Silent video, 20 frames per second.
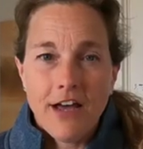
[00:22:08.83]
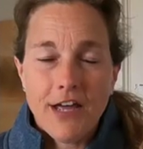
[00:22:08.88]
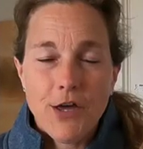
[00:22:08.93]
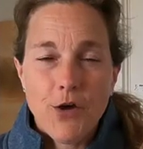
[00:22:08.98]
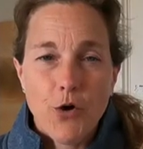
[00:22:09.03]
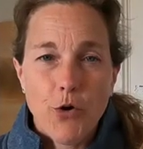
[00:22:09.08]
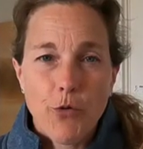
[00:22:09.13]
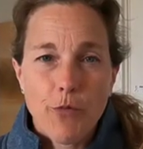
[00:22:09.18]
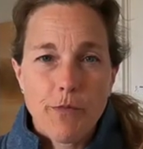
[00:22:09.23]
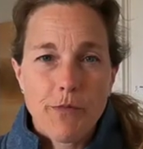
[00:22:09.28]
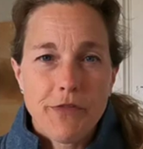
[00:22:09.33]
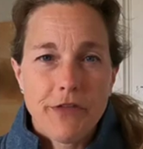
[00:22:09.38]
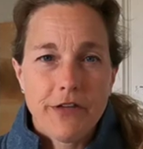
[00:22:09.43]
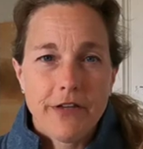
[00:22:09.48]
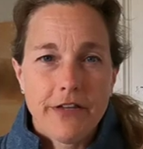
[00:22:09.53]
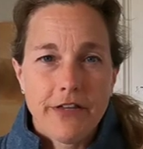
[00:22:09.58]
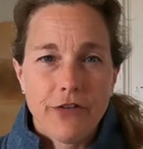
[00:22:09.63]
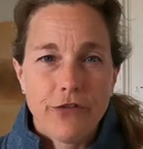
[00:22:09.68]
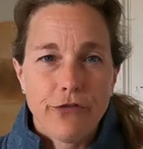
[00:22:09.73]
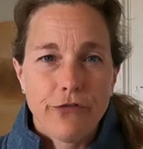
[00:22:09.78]
I hope
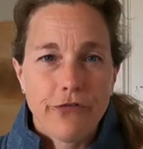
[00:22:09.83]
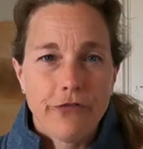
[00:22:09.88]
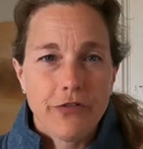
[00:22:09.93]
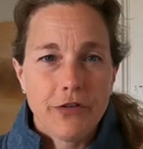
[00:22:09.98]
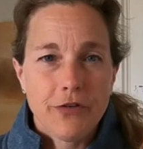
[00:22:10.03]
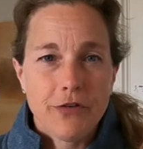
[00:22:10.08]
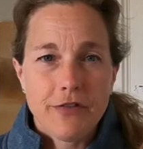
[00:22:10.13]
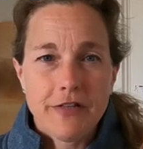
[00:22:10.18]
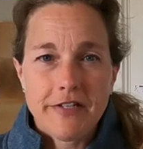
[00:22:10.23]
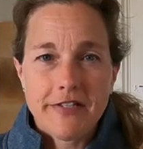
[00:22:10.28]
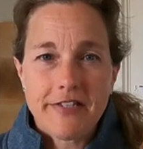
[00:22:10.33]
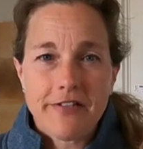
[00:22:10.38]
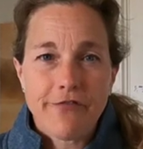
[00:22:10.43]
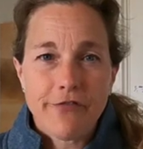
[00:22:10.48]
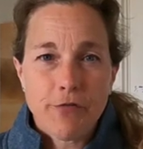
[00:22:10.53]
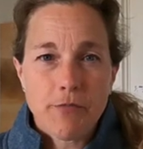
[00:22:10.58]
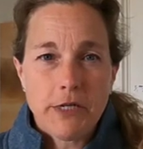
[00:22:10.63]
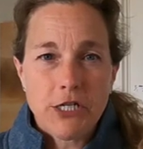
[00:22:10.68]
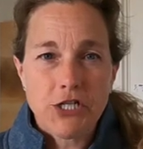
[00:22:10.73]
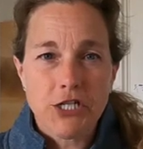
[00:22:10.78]
that you feel this
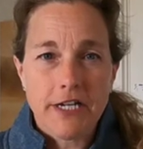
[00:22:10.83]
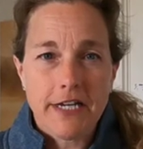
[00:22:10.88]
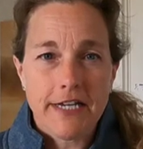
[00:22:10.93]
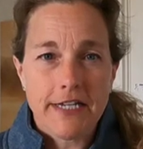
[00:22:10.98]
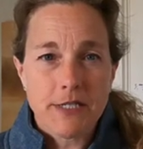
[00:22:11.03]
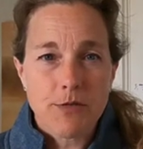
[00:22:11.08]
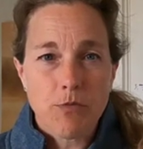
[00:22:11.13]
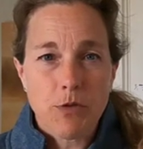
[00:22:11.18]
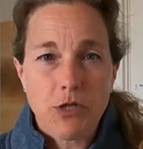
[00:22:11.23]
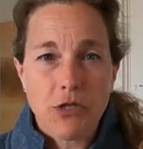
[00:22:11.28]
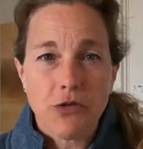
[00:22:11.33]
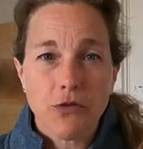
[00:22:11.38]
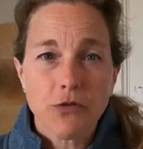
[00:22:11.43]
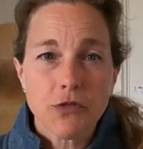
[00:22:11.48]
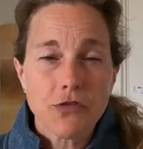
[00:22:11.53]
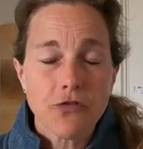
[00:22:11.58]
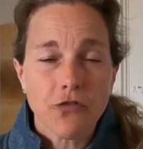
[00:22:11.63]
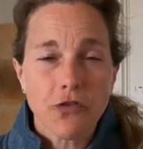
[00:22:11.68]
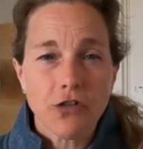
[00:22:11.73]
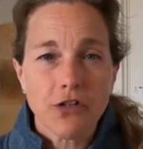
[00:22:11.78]
information has been
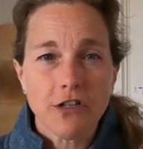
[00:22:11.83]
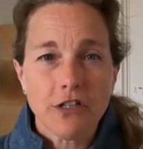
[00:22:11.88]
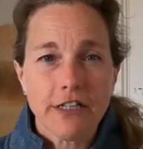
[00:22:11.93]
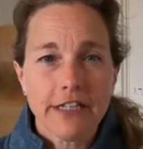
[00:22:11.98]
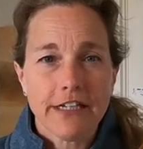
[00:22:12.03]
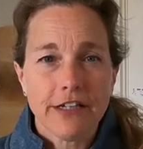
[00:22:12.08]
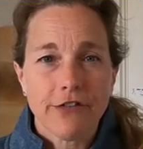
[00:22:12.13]
useful.